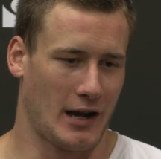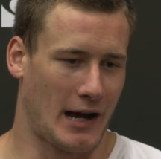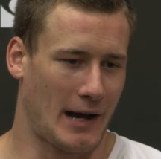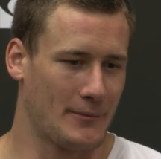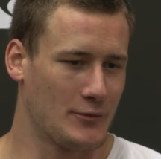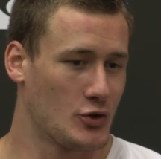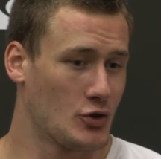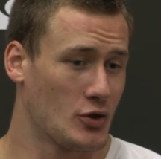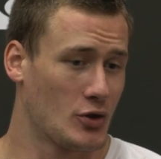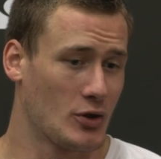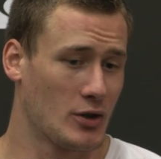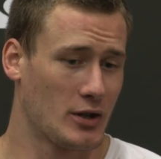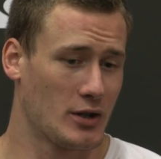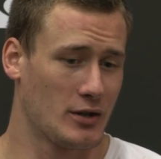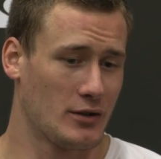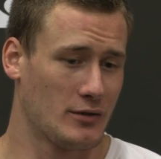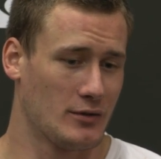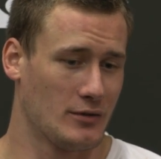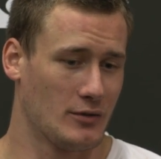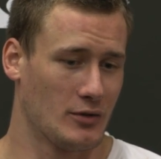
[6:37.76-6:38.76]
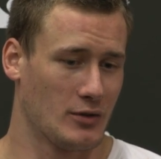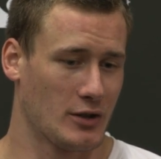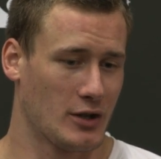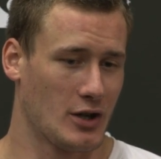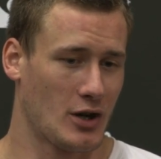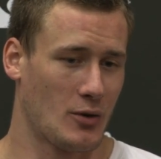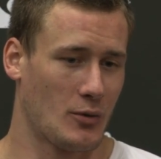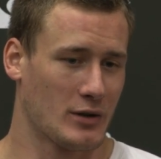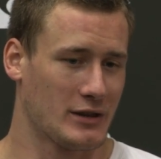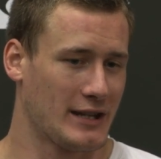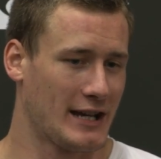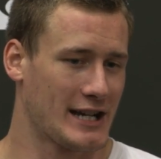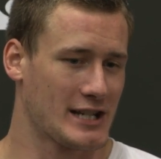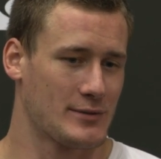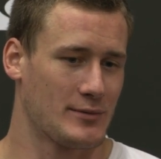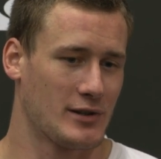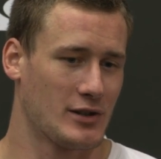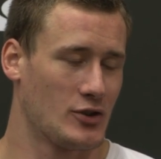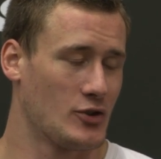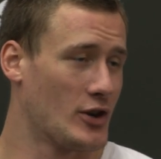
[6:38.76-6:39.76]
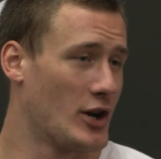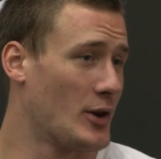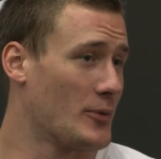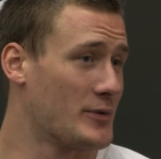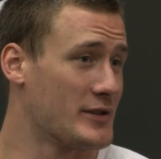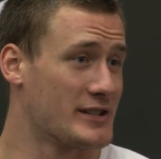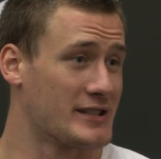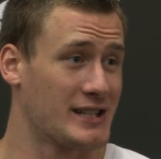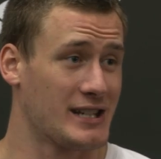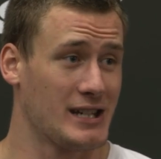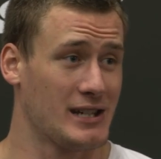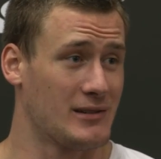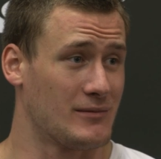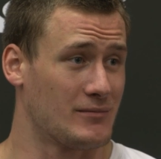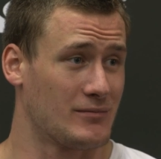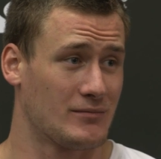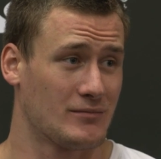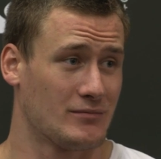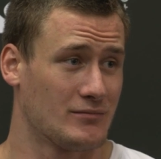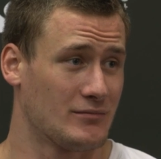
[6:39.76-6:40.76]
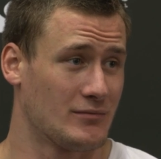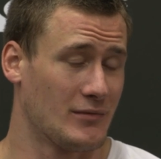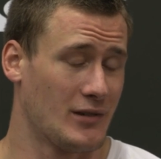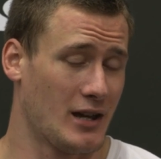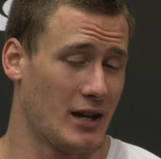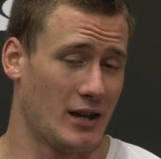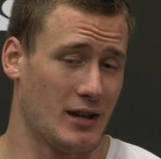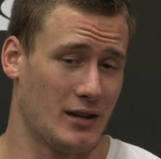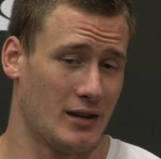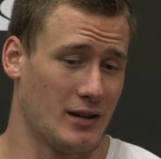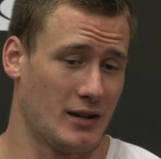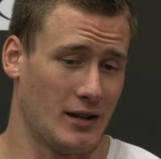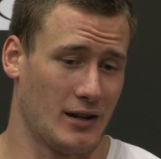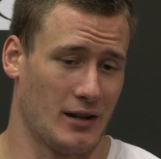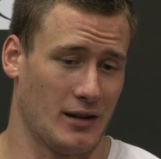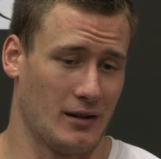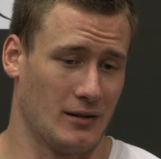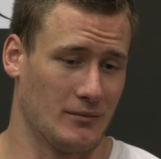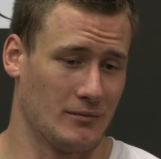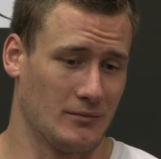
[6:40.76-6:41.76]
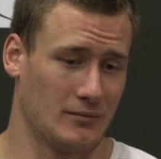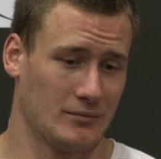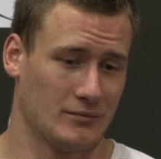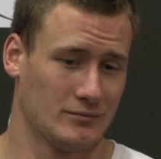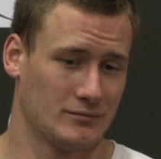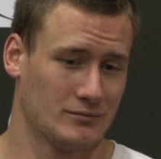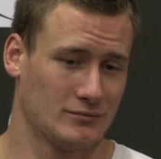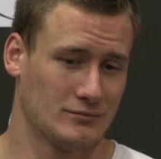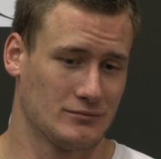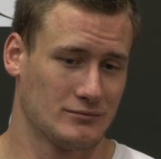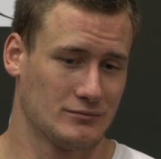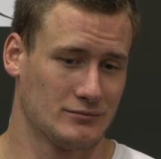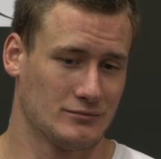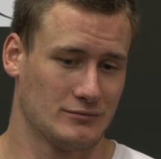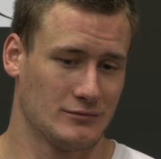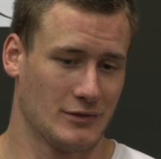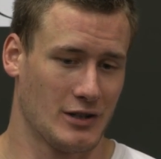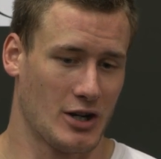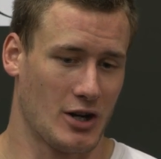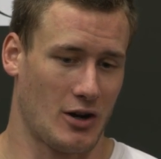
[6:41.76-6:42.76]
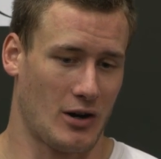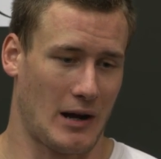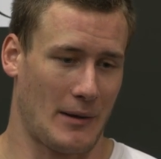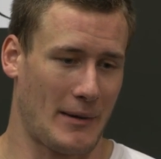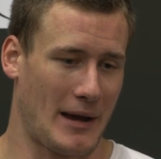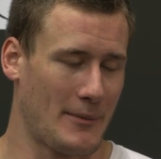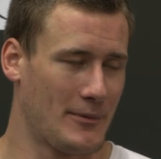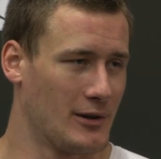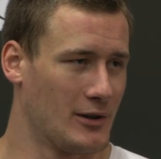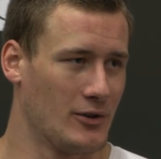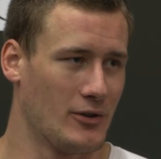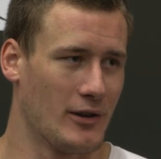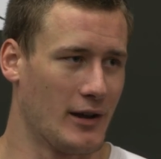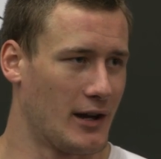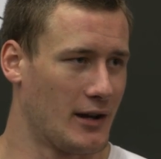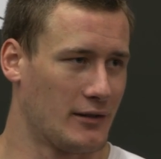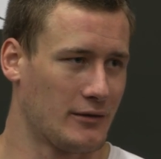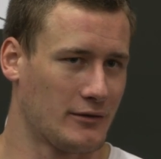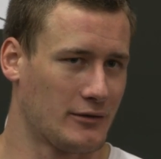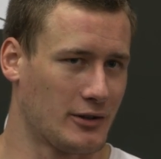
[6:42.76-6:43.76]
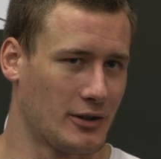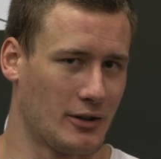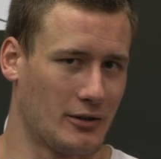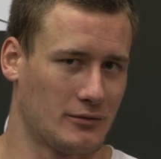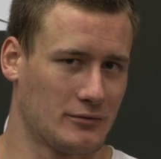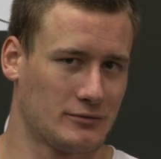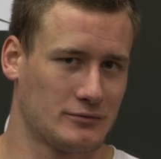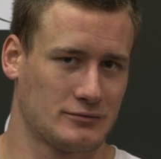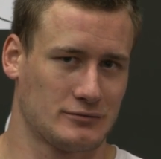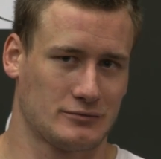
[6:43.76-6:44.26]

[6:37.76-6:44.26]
I'm doing you know what they asked me to do to help this team, and um, you know I'm happy to do that. So.